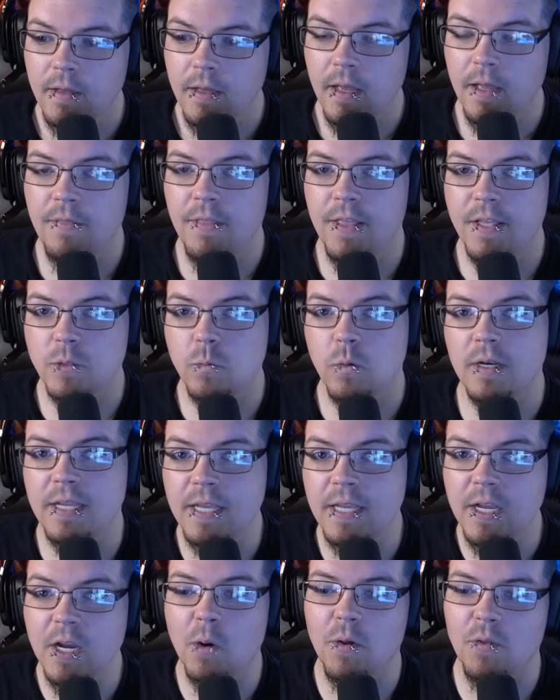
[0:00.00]
And this one
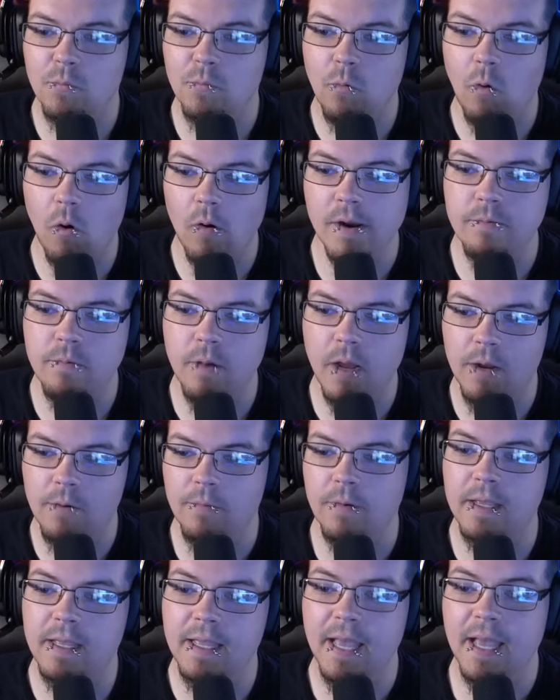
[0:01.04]
here with Rory
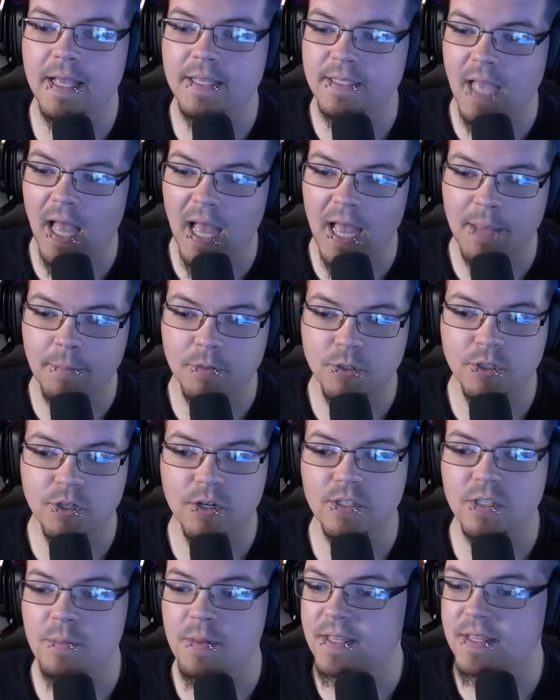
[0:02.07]
Rodriguez, I'm sure
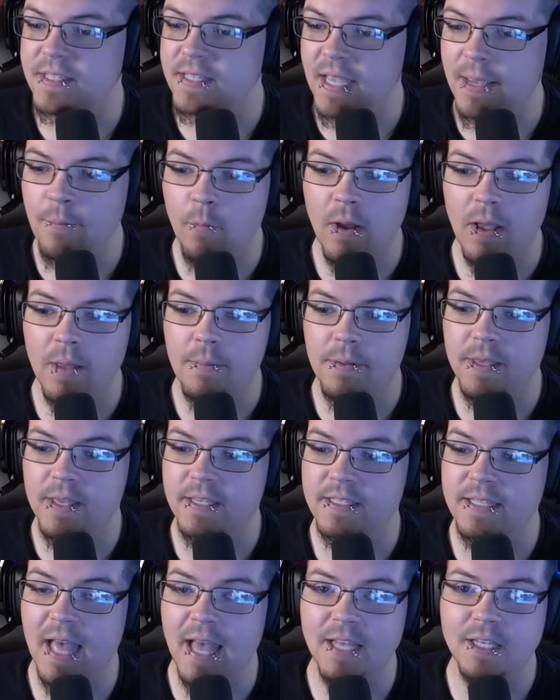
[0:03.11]
is going to be the same way
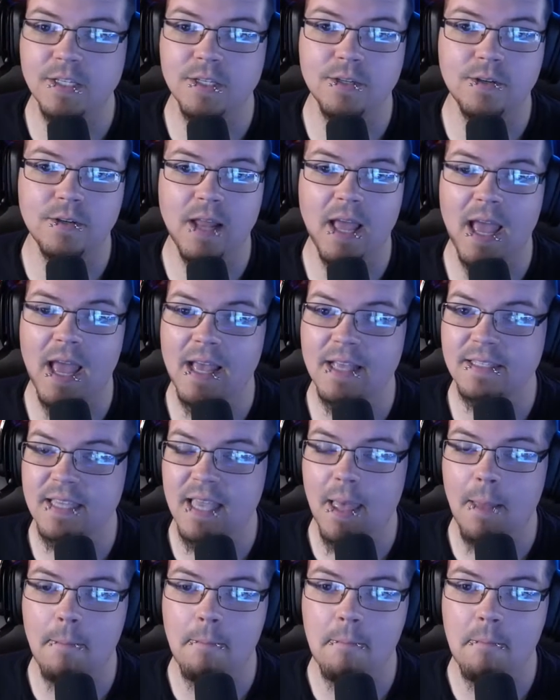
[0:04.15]
because that dude has
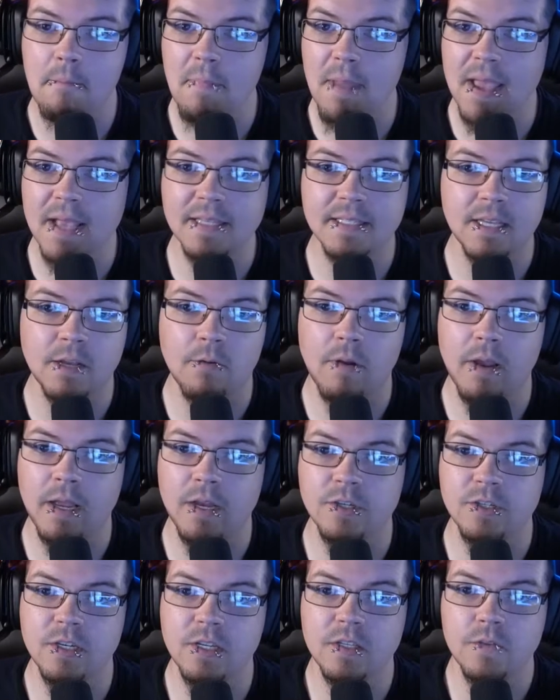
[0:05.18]
amazing
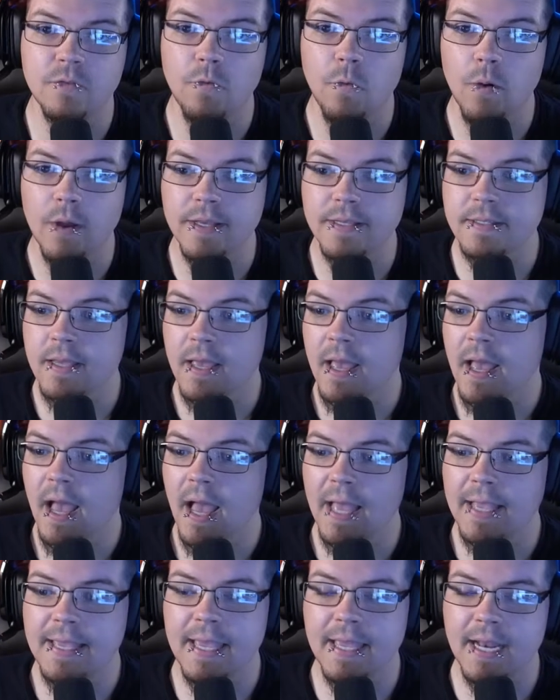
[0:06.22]
range in his voice.
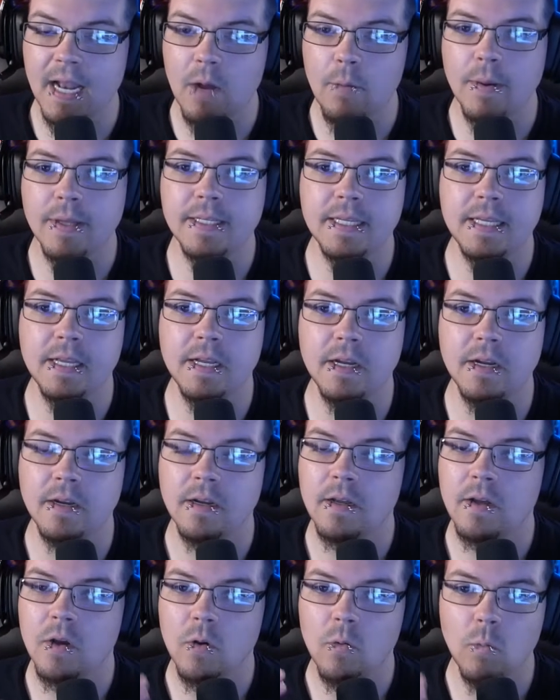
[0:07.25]
I cannot wait to hear
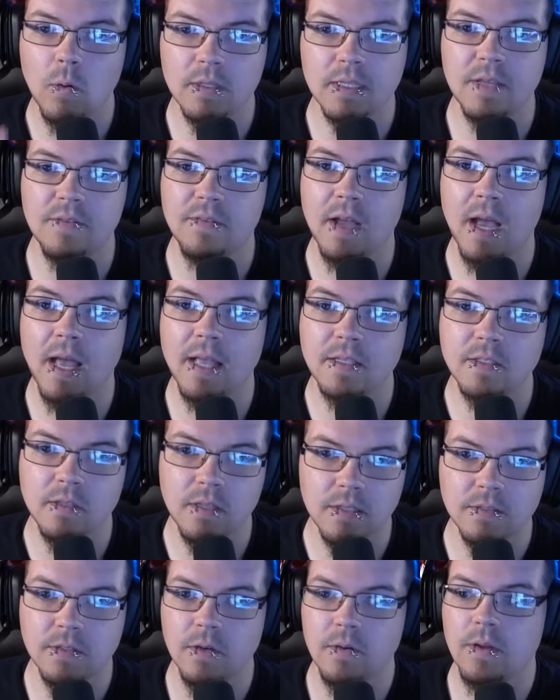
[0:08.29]
what they've got. So
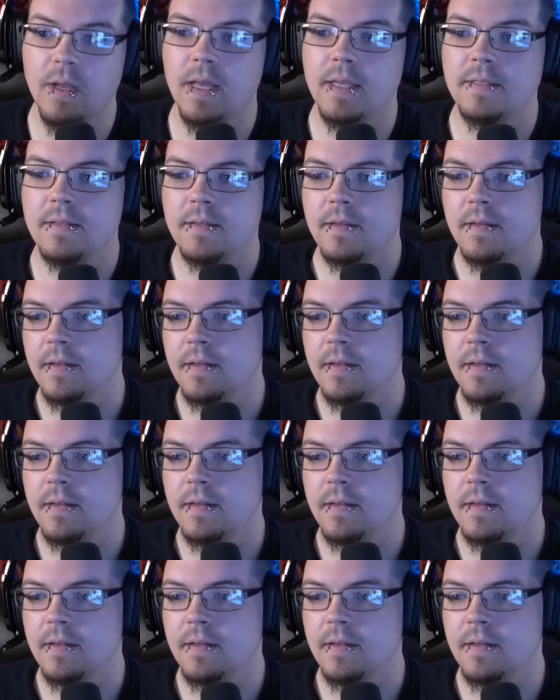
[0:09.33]
let's go, guys.